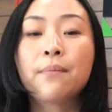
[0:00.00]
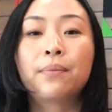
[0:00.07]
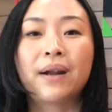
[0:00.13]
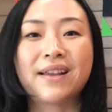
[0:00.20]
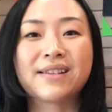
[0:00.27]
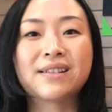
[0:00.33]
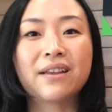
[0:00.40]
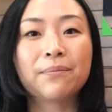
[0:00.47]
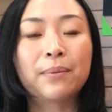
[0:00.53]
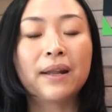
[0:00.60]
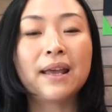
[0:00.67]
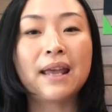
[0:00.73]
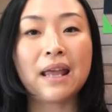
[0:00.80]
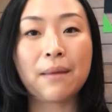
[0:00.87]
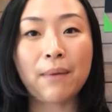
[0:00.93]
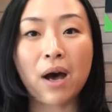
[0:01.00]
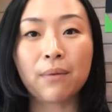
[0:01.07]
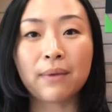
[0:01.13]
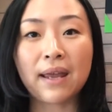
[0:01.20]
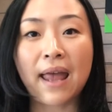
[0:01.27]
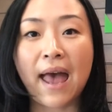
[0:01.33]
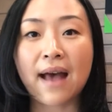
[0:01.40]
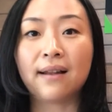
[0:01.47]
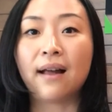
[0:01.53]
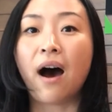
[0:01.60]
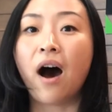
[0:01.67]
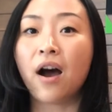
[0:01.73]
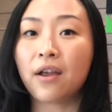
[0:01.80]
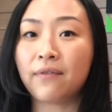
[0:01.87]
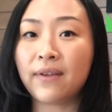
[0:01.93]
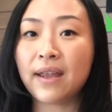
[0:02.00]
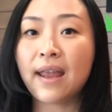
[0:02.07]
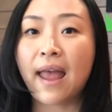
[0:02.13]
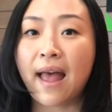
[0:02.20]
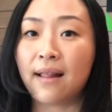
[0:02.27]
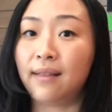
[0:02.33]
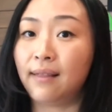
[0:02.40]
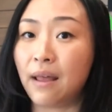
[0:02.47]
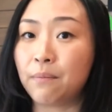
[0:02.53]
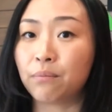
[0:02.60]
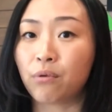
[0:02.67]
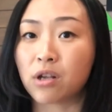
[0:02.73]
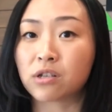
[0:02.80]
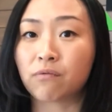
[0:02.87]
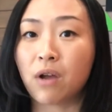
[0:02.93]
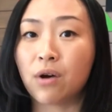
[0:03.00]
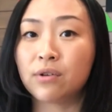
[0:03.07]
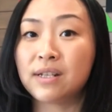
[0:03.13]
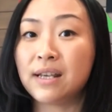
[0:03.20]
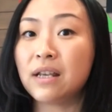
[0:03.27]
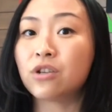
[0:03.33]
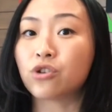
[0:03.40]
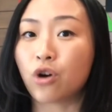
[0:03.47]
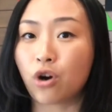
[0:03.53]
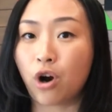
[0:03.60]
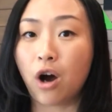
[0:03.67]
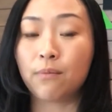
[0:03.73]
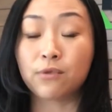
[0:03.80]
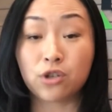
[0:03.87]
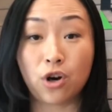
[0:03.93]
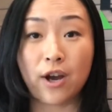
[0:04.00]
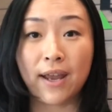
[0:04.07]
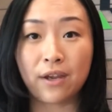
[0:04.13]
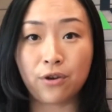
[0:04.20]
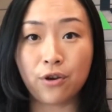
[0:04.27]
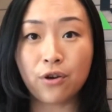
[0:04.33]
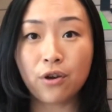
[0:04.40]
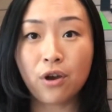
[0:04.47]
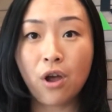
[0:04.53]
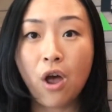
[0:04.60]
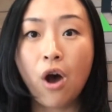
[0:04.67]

please simply email me at ivy@lambrosrealty.com.au,